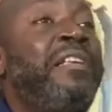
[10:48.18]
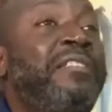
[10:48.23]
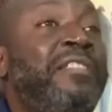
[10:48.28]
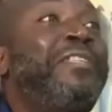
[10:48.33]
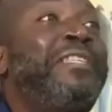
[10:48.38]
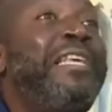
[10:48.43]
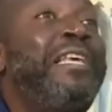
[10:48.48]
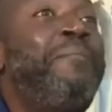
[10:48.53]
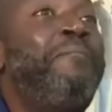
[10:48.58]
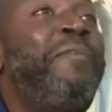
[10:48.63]

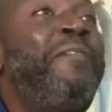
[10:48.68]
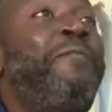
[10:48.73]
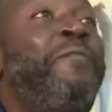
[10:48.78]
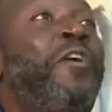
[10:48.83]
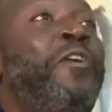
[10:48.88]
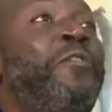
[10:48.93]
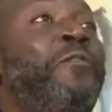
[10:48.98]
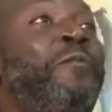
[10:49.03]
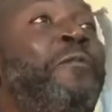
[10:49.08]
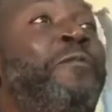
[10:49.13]
You see,
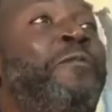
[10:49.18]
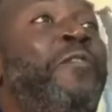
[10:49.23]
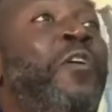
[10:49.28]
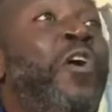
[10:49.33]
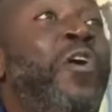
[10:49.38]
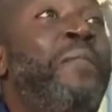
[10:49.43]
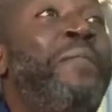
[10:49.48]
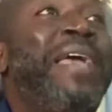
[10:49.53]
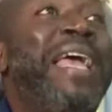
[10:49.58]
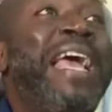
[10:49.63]
before you
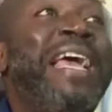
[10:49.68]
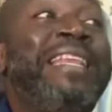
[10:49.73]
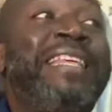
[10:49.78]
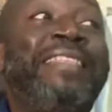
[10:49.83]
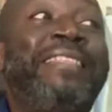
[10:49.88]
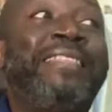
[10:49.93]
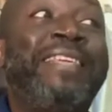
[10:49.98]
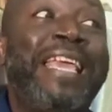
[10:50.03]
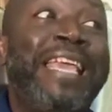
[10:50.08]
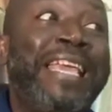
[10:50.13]
form
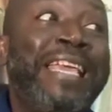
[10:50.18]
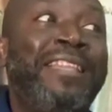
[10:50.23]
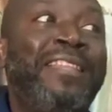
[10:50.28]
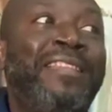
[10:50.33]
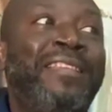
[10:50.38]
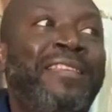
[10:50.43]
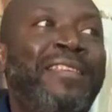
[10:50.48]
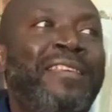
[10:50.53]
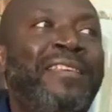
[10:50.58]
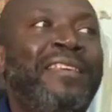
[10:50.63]

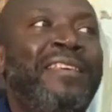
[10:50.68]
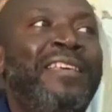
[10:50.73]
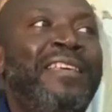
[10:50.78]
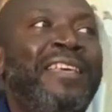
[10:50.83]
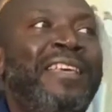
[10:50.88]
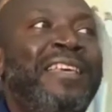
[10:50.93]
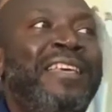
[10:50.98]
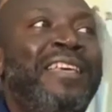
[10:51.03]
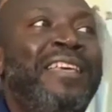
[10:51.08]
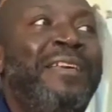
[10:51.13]
anything,
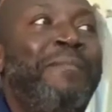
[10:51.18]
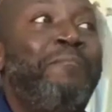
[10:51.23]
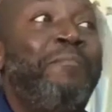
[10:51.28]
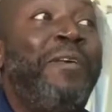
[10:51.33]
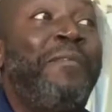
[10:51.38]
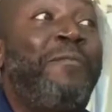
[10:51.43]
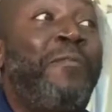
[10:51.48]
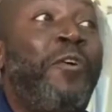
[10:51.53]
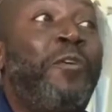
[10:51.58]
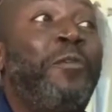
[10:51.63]

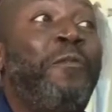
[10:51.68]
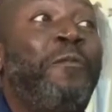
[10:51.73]
any